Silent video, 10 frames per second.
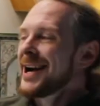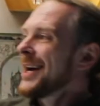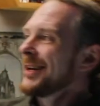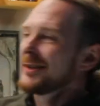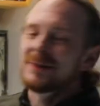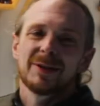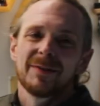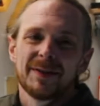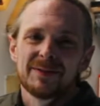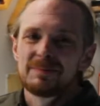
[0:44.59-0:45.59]
higher
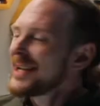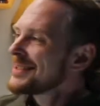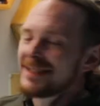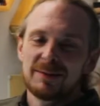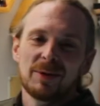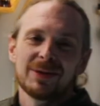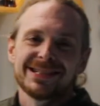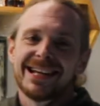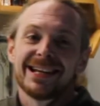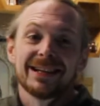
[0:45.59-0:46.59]
derivatives, basically what we're
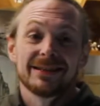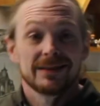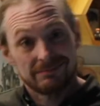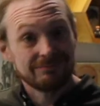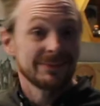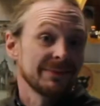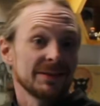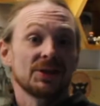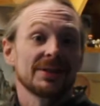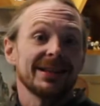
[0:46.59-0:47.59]
saying is
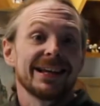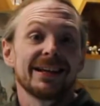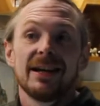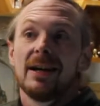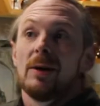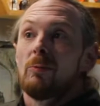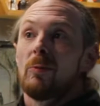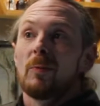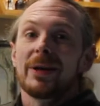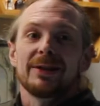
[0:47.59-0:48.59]
just like
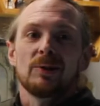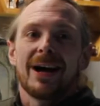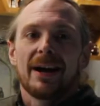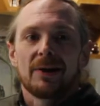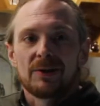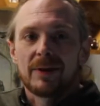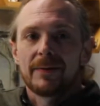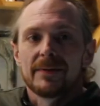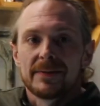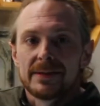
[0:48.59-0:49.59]
when we do higher
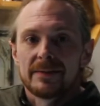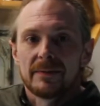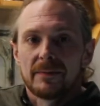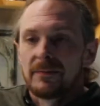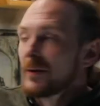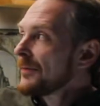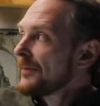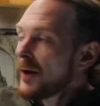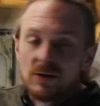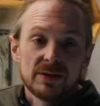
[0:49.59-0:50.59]
derivatives for
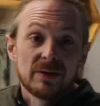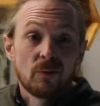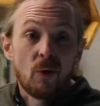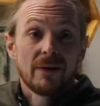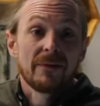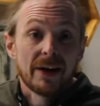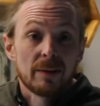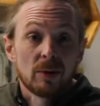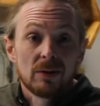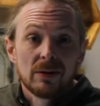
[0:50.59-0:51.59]
functions of one
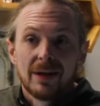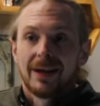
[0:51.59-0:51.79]
variable,